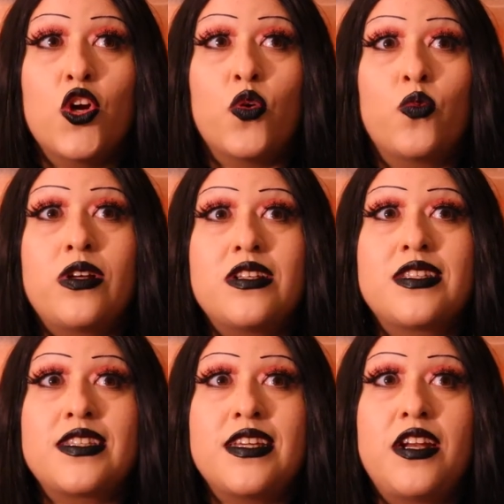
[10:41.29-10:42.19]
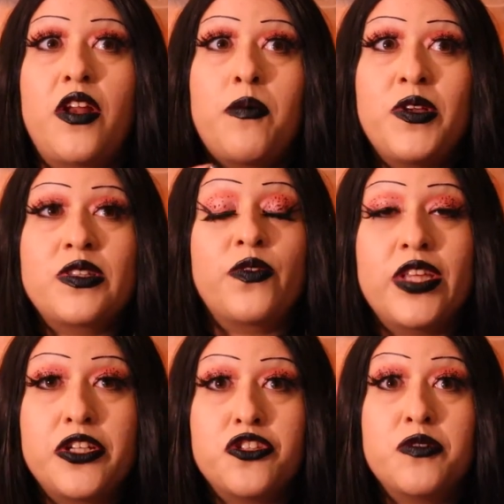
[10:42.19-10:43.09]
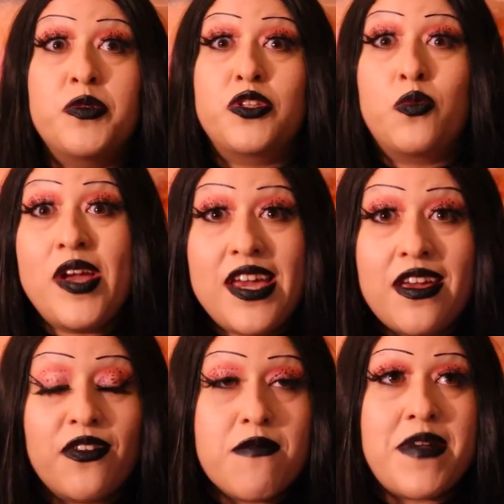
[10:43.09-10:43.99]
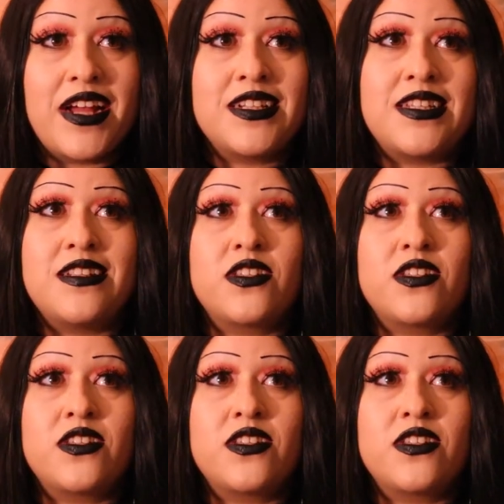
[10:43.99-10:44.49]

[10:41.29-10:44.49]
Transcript: was in an abusive relationship with Twiggy from Manson.